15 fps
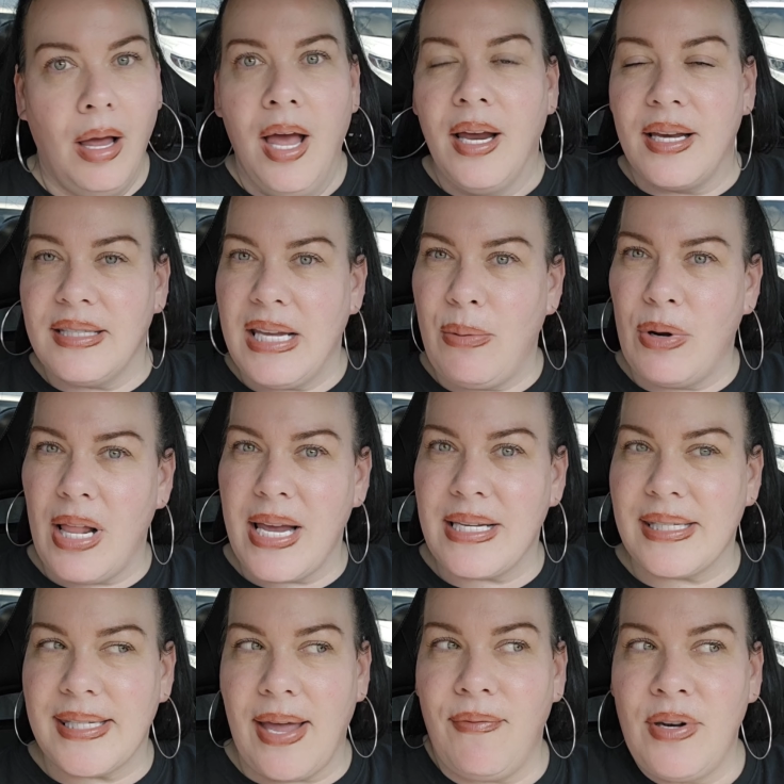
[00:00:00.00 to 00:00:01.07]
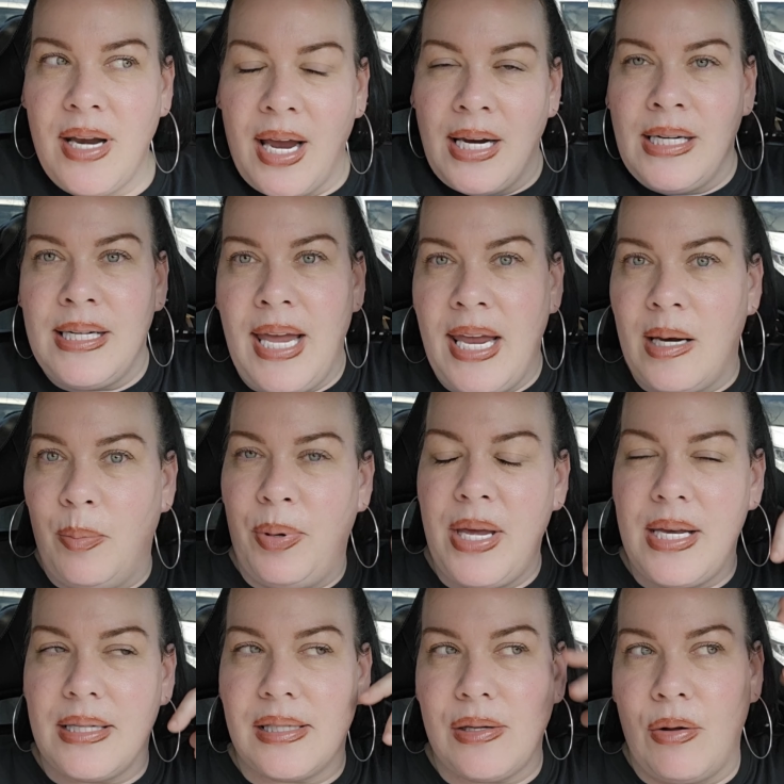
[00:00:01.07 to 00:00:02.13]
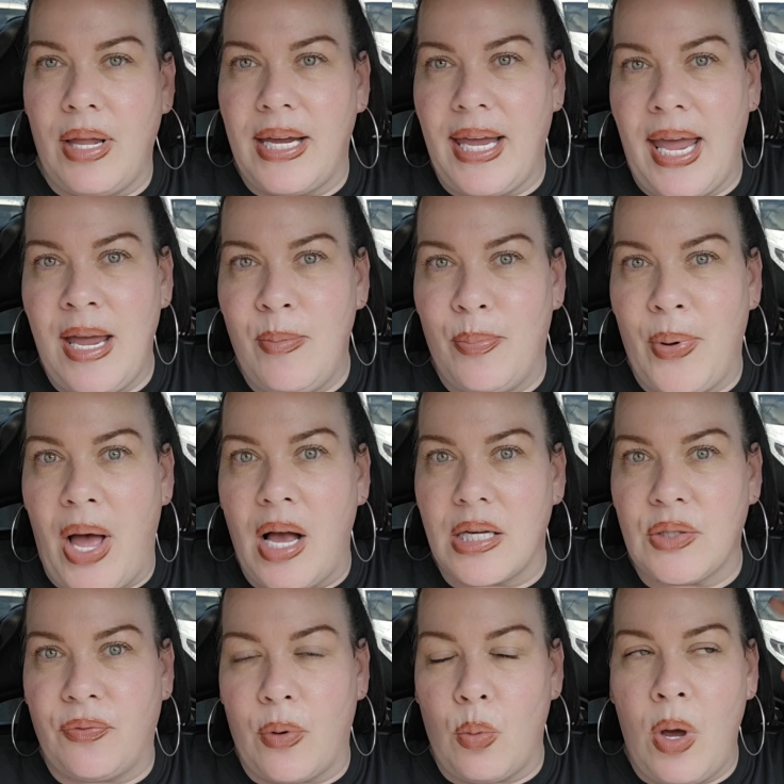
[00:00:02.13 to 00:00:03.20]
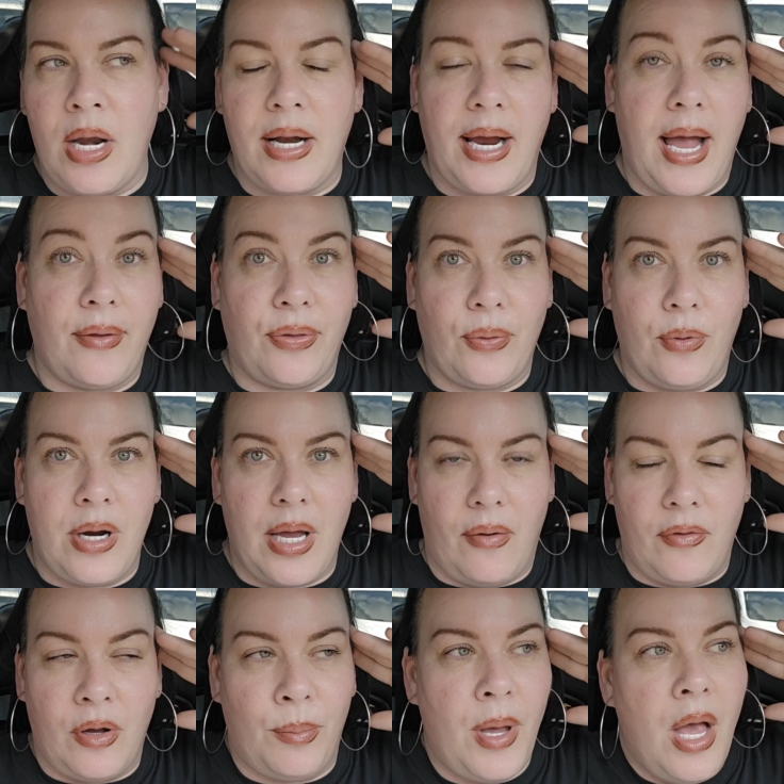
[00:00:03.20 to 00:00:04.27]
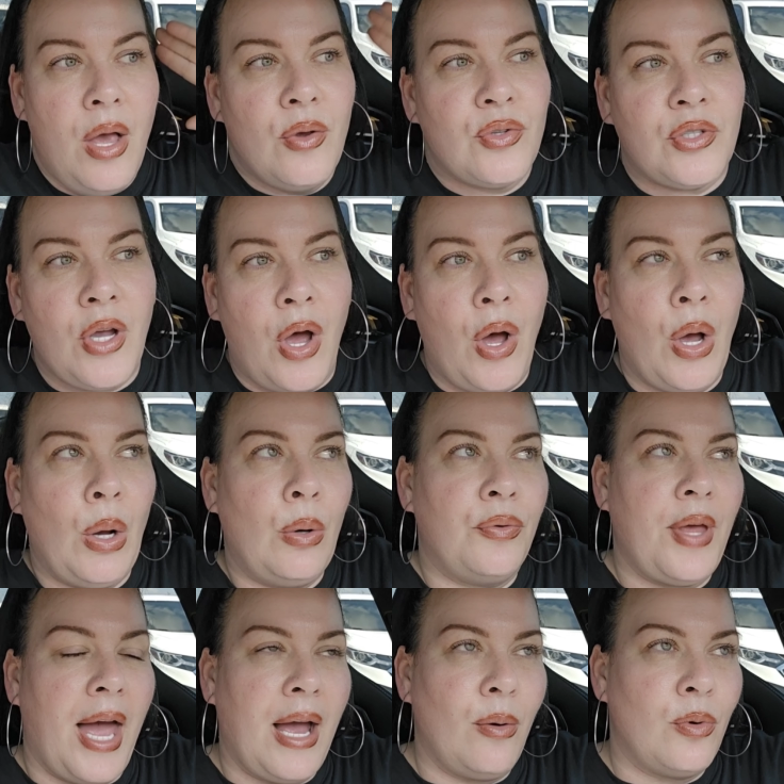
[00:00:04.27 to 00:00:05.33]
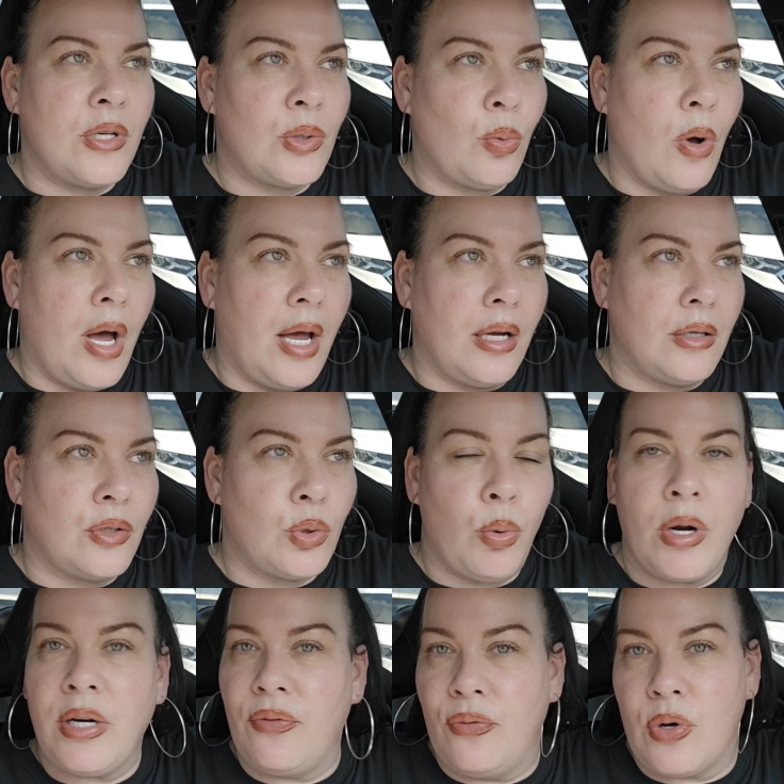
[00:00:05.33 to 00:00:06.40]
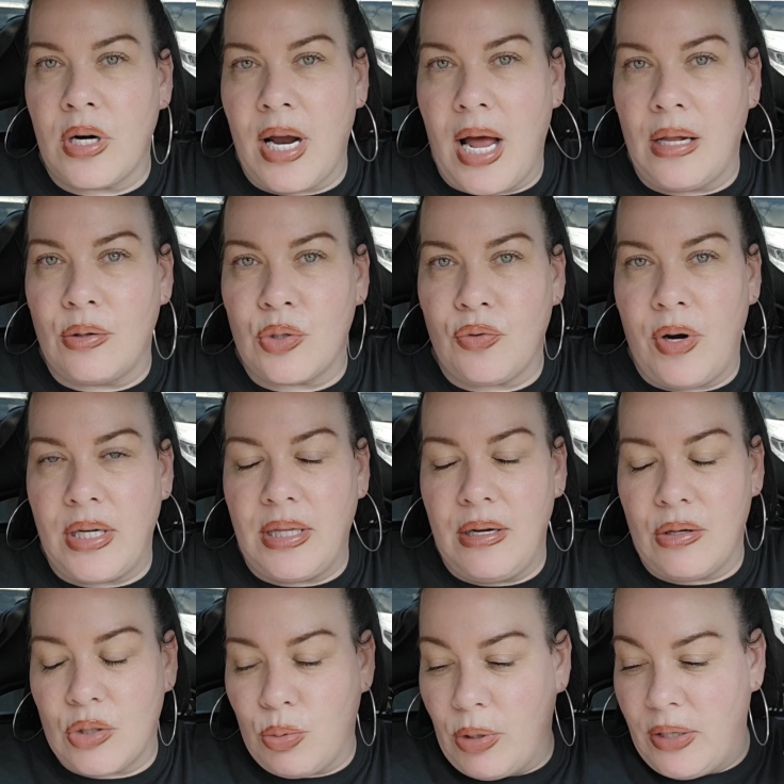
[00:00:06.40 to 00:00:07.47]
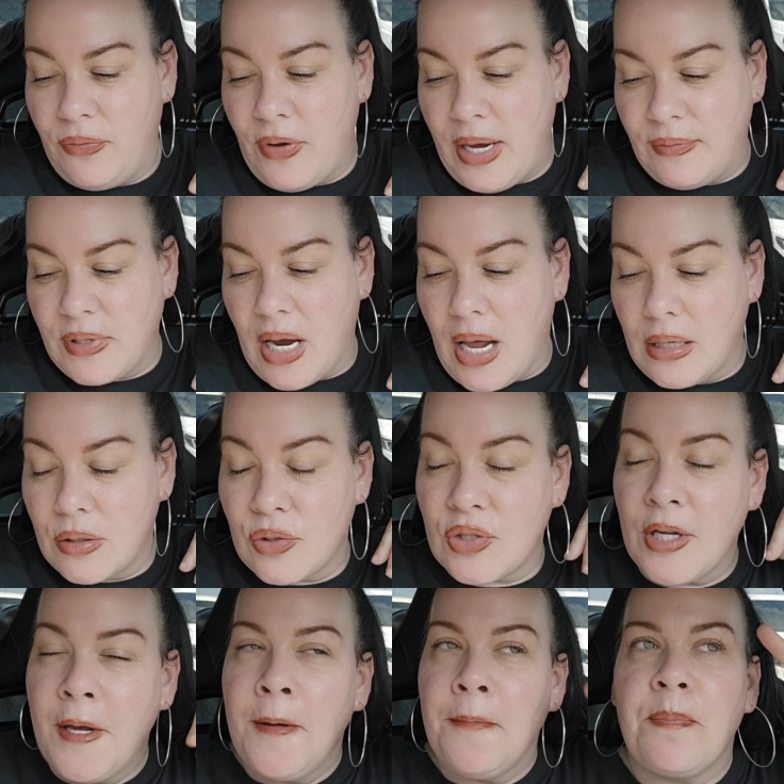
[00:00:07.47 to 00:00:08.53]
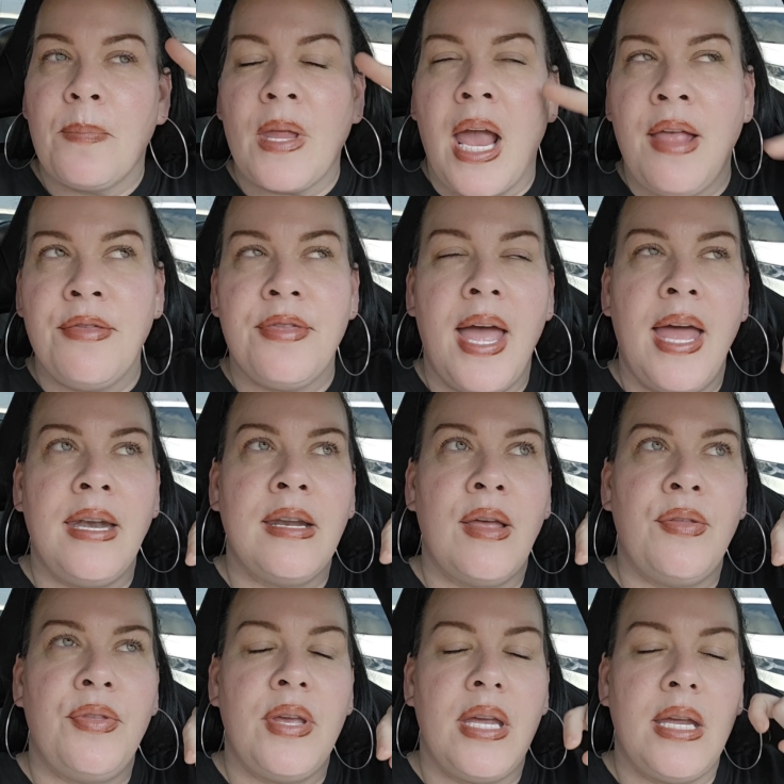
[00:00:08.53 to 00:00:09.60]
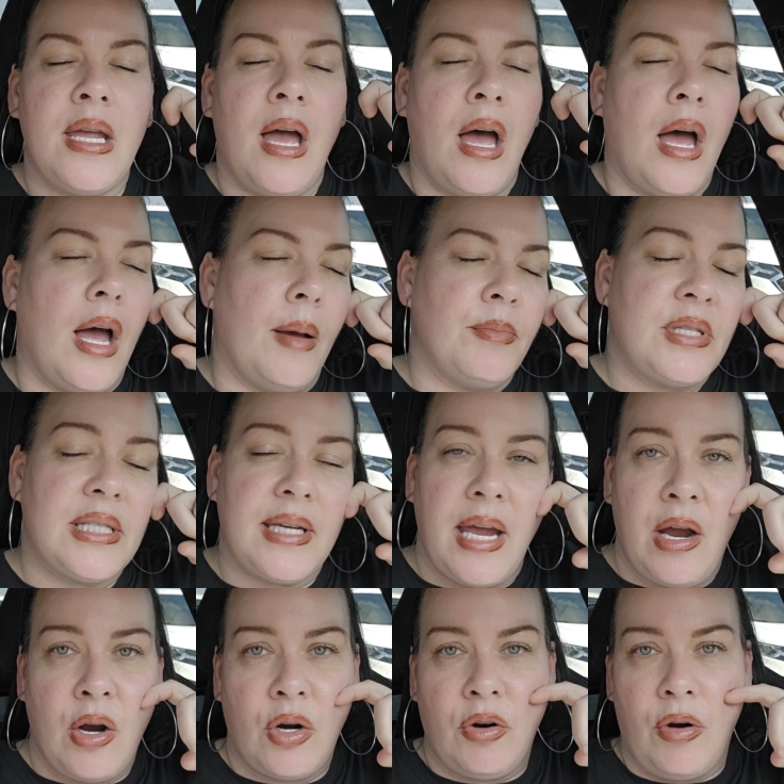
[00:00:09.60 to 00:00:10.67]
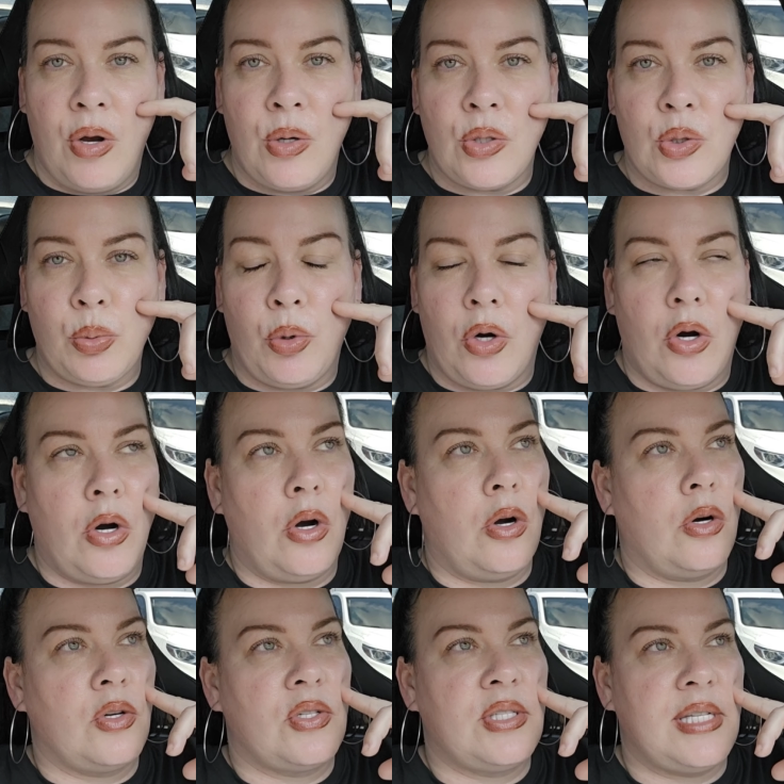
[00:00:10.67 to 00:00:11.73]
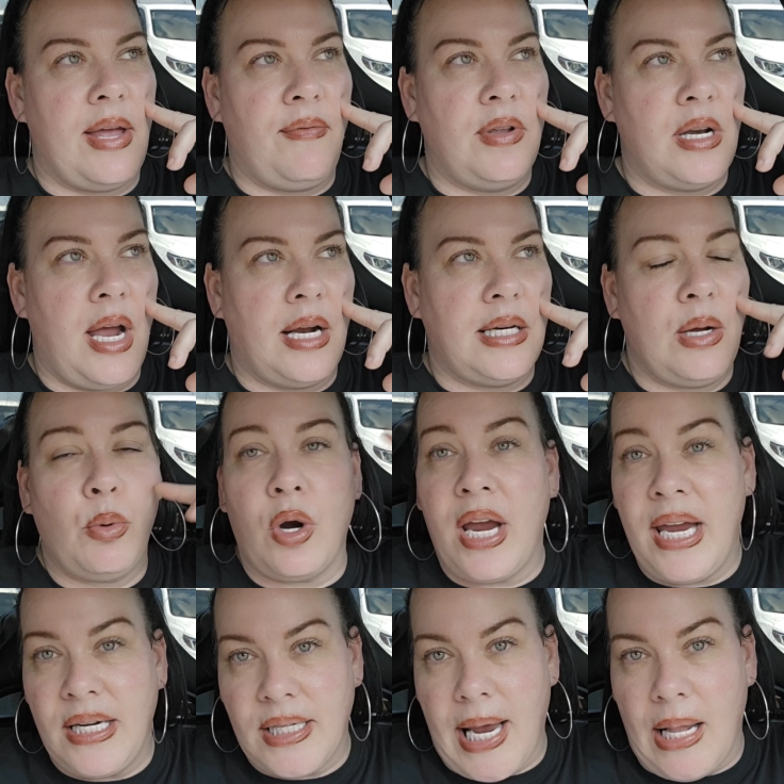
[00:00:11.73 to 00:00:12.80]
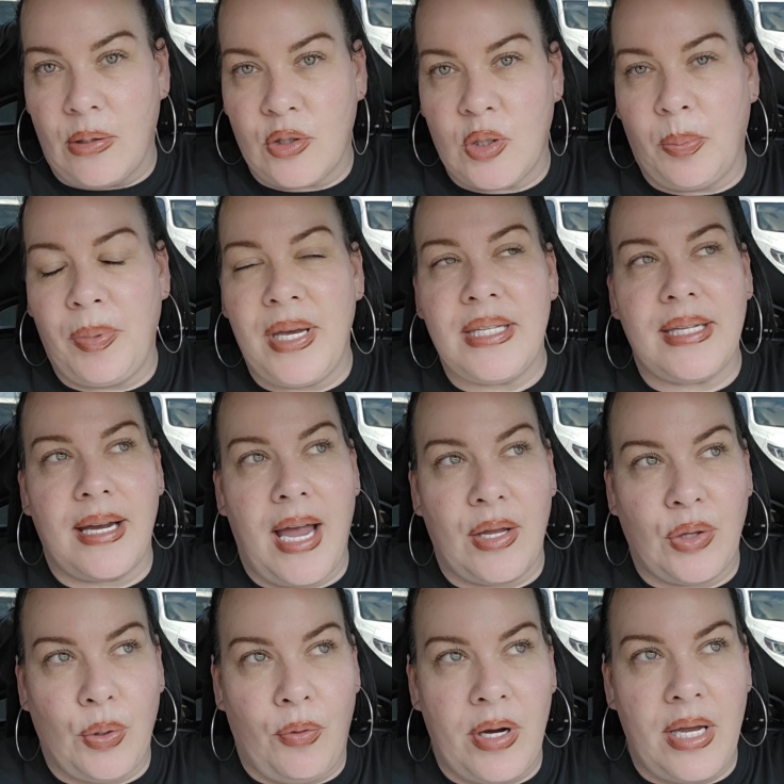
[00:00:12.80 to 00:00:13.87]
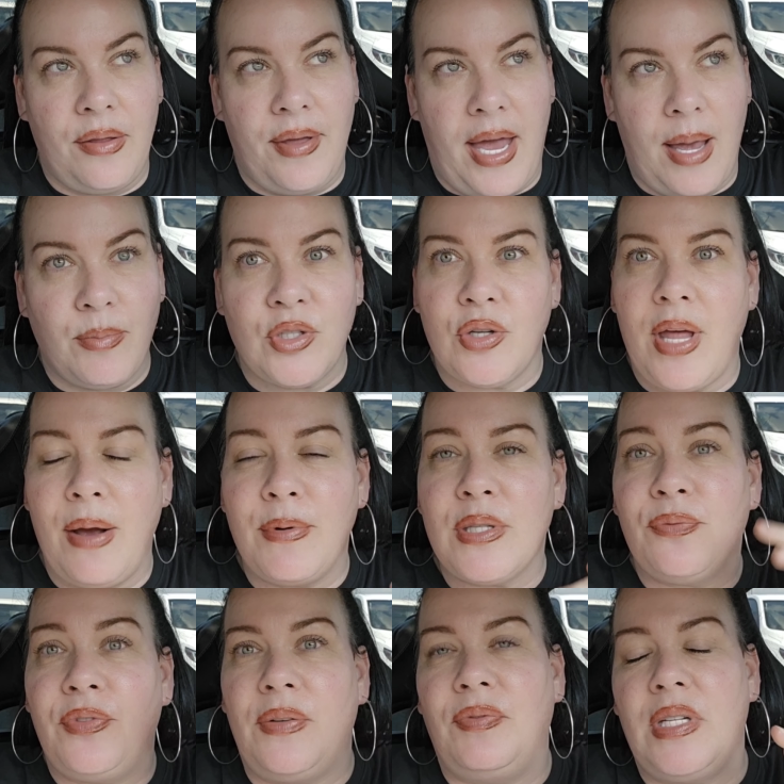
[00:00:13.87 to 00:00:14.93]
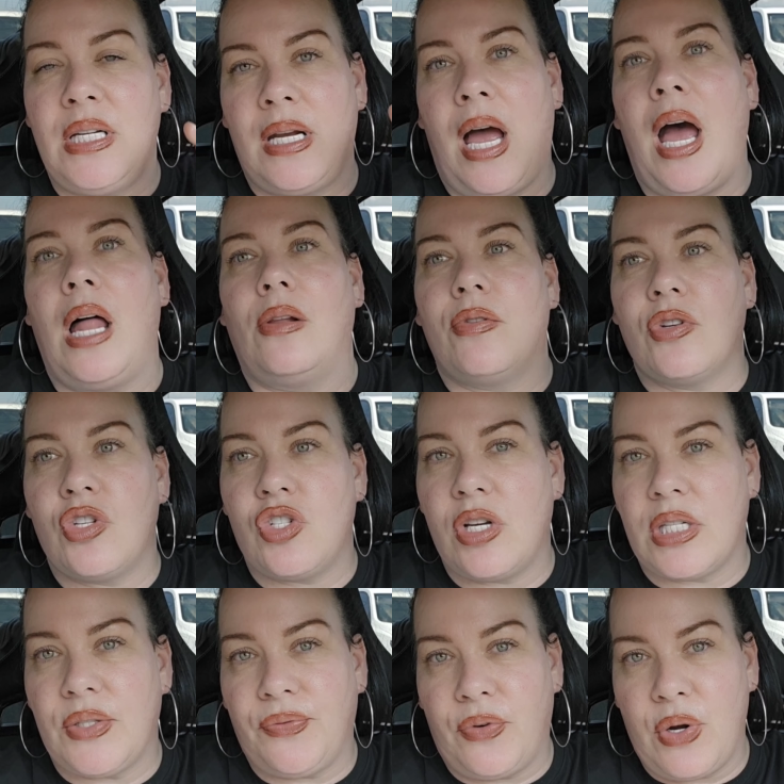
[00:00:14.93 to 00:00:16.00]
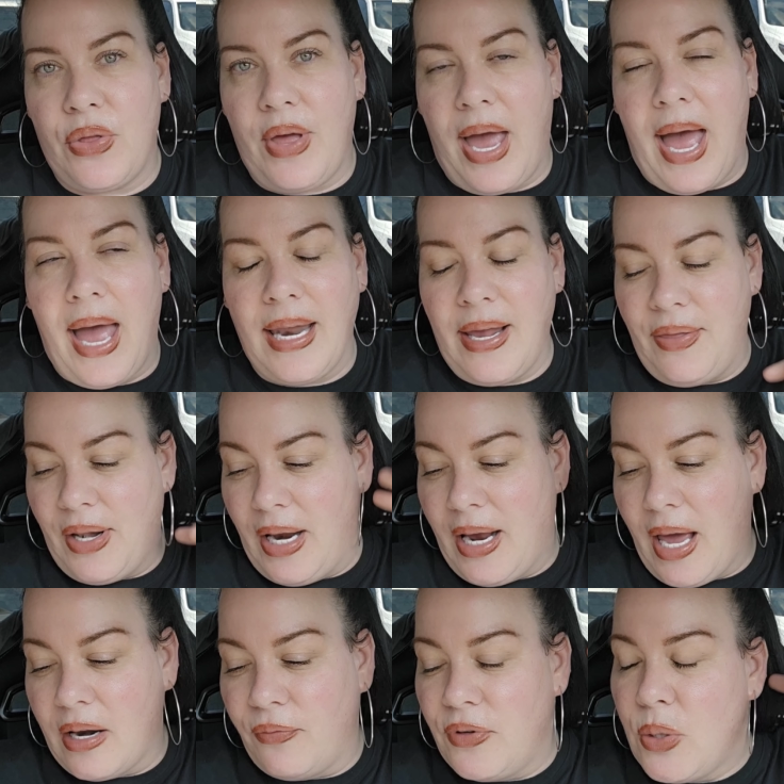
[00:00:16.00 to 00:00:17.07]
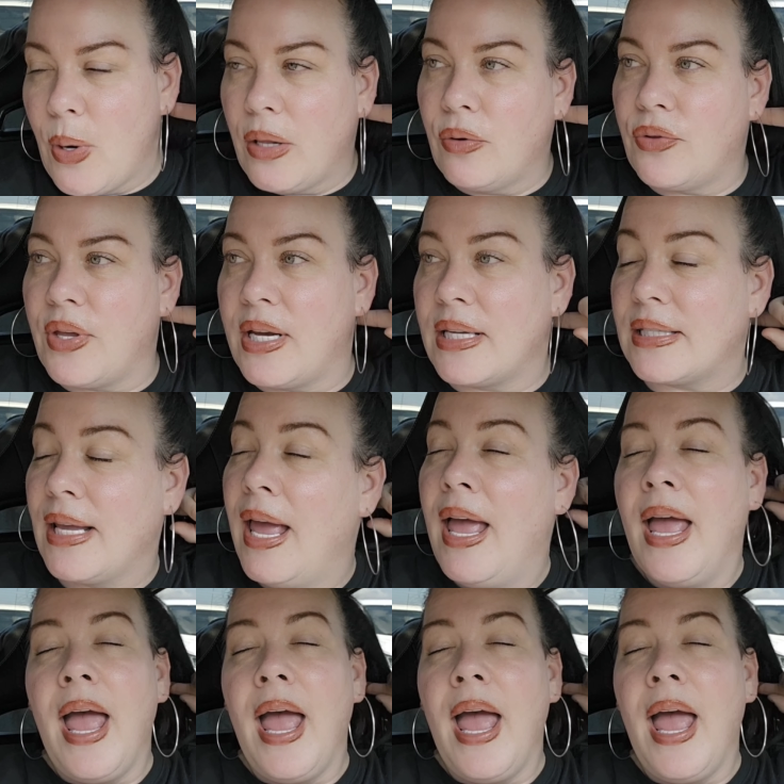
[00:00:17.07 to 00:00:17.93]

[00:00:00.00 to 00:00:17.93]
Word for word: Because they were like $7.98 a piece, so like 8 bucks for one. I got three of them. So that was what? $24 right there, $25 and then the um, scarecrows were $7.90 or $8 a piece. I got three of them. So that was $50 just for that. And then I got a few other things.